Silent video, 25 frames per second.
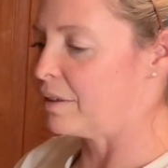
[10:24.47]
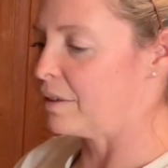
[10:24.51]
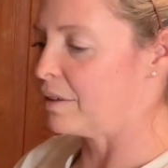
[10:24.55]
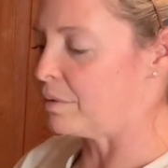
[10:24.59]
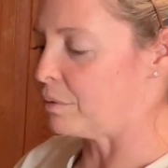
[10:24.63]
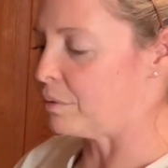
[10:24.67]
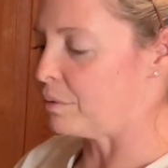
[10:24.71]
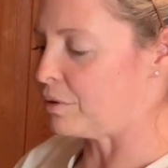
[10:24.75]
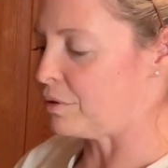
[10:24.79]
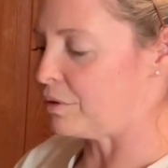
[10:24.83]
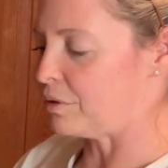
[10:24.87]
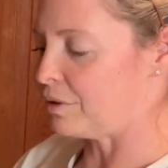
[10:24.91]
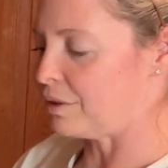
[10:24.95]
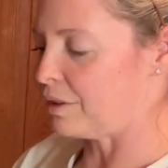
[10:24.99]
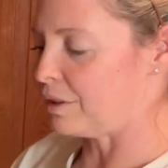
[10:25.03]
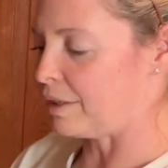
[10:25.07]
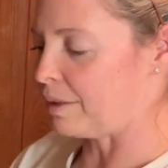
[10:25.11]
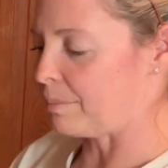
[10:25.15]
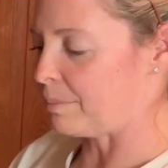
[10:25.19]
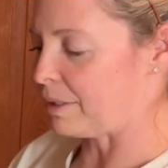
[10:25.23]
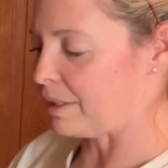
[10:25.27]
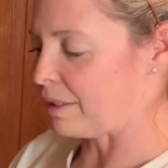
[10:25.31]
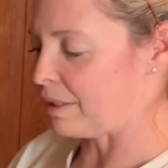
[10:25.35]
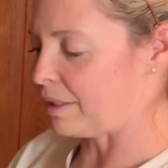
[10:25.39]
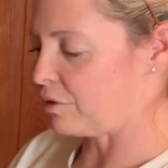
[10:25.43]
which, I
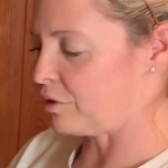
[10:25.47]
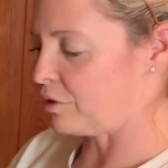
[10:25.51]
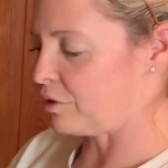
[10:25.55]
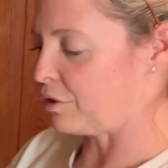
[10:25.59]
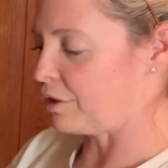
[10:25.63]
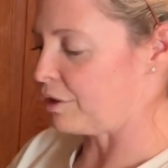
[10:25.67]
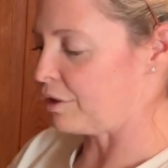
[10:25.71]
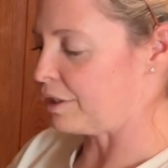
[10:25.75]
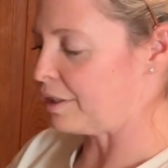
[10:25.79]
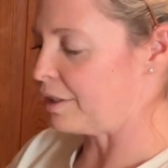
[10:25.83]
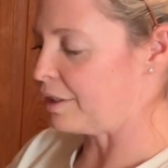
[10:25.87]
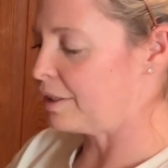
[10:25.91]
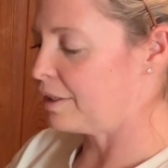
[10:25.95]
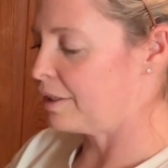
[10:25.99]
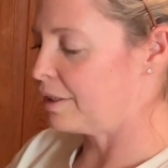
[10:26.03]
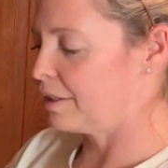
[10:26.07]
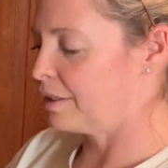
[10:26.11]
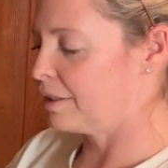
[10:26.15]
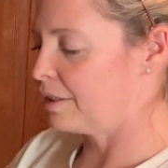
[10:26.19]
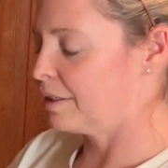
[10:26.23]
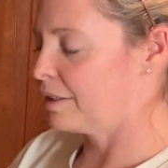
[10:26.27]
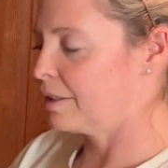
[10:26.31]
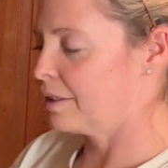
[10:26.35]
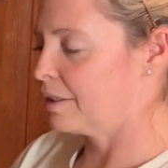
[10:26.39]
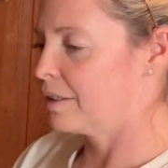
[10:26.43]
mean, it should.
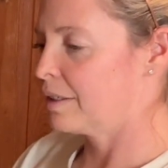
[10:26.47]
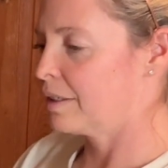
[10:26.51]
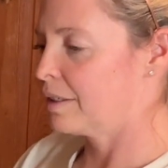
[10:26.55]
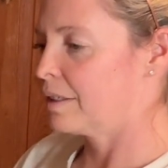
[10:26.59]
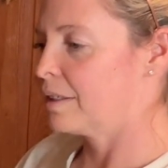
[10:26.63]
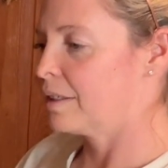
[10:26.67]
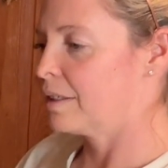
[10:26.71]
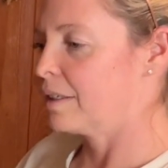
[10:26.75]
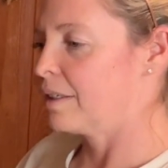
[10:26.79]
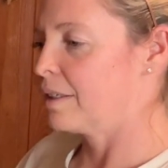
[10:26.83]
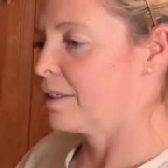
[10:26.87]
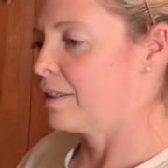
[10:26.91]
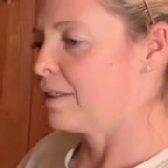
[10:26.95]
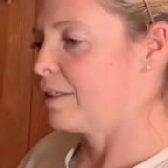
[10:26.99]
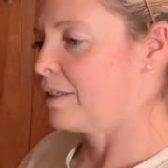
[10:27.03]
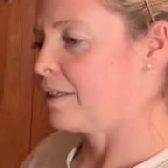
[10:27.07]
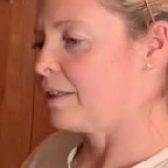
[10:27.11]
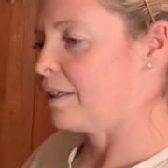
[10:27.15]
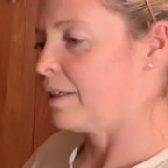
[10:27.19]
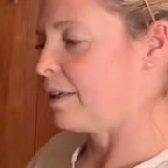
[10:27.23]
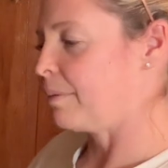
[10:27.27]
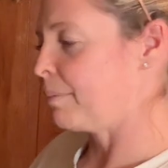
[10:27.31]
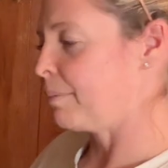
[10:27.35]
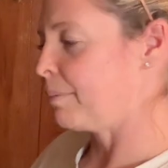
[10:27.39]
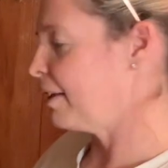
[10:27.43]

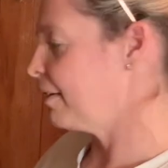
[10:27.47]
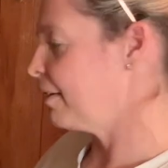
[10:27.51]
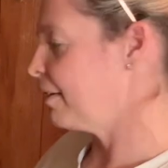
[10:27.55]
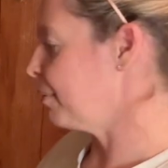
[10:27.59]
It makes